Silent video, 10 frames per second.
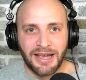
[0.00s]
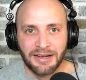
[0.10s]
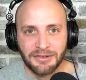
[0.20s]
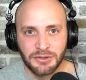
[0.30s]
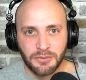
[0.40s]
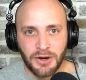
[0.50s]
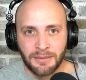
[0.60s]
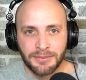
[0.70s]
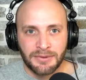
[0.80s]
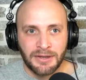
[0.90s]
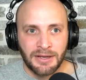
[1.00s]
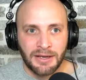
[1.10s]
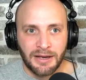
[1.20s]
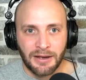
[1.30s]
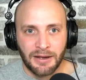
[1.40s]
out swap.
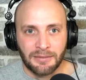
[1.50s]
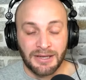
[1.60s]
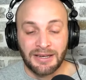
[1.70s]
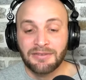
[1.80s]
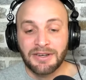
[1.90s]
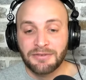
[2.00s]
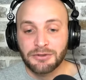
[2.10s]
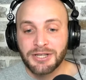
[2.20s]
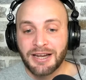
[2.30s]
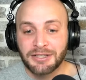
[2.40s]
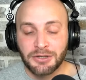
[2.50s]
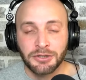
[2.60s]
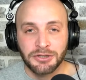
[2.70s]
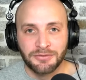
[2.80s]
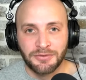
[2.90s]
And even if you attach
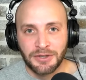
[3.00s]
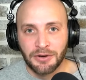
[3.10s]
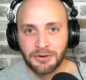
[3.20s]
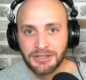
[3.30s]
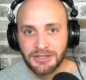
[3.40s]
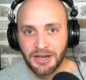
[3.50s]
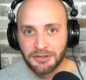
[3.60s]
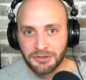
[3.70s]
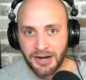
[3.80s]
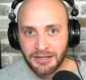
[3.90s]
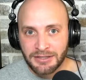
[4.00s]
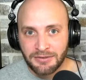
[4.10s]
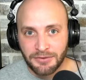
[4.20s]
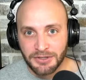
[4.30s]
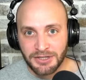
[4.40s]
Hood Schifino in his contract,
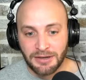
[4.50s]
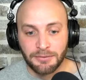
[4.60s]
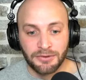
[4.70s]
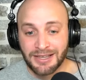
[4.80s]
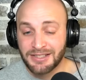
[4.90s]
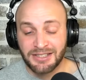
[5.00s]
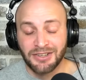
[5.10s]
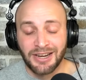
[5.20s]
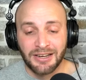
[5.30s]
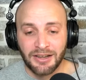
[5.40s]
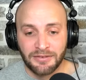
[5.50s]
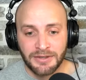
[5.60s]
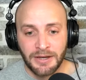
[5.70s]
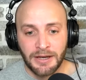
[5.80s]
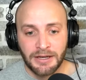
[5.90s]
for example, that's still not enough
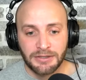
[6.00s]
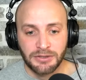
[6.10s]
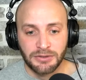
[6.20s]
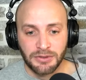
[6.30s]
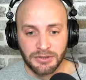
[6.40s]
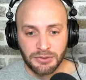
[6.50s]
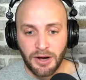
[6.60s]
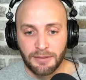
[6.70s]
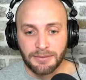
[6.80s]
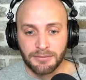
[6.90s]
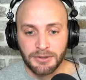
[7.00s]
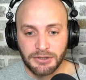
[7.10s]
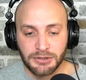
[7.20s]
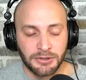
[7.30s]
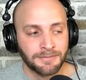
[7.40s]
to do a swap, I'm
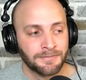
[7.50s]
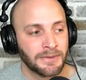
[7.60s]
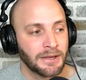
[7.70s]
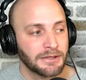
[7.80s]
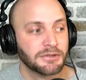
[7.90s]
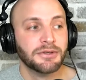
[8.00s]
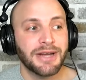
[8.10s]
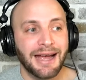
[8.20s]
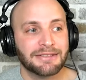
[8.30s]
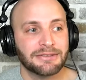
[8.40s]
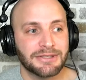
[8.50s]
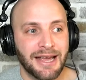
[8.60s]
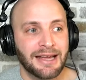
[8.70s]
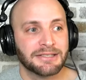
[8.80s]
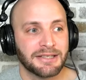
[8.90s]
pretty sure. So you'd have to
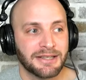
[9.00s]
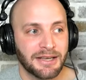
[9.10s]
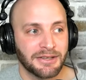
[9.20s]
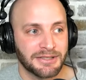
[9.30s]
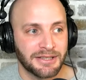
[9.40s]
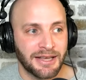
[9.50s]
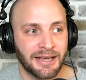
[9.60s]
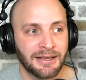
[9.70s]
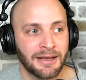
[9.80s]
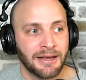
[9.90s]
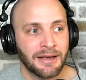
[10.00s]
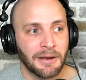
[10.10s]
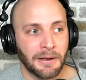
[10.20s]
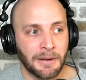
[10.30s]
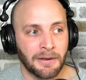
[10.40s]
attach something else to that.
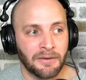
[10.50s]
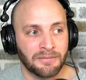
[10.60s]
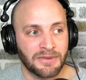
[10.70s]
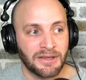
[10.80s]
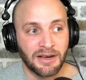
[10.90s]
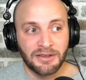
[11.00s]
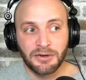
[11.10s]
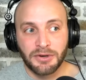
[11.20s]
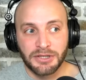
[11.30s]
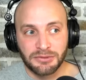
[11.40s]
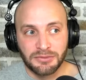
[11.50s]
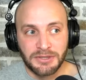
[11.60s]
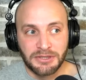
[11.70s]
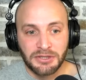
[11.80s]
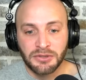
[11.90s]
The other question would
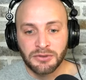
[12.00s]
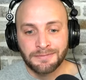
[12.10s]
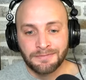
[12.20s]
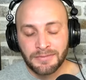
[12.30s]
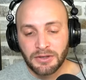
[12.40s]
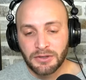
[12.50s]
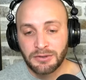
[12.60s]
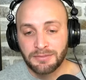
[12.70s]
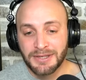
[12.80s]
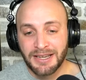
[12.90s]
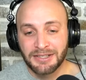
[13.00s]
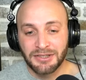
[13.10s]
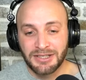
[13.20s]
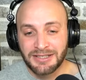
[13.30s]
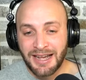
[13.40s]
be, too, could you
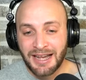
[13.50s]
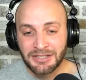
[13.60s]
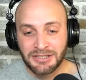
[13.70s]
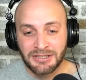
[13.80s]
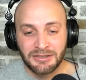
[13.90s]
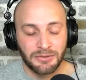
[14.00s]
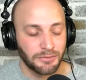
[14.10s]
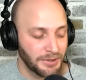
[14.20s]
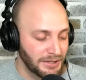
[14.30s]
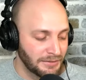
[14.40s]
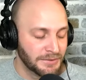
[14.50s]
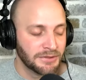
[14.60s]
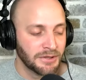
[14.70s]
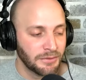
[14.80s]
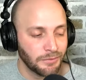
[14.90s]
potentially attach
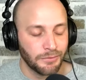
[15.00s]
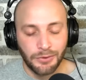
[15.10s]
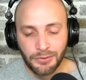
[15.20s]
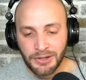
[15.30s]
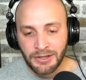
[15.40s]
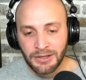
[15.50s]
Reeves, Rui,